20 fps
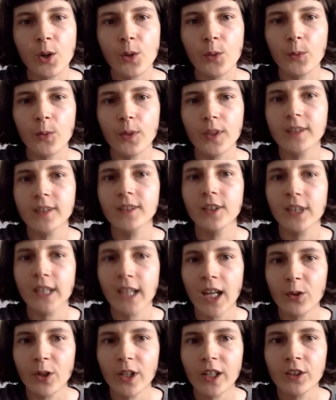what the
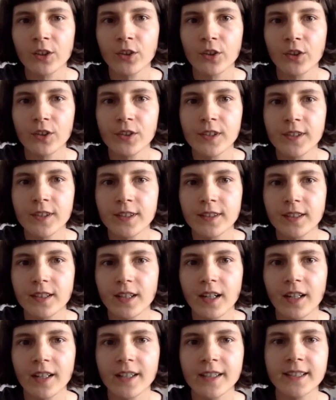characters
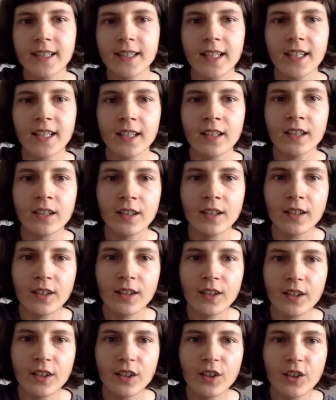are saying.
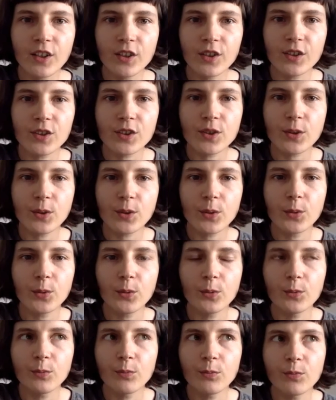
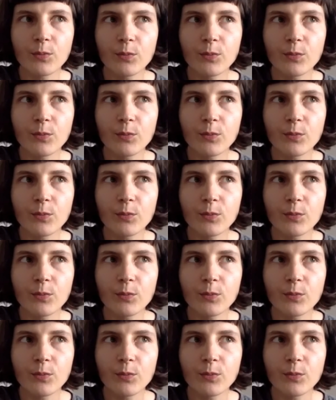So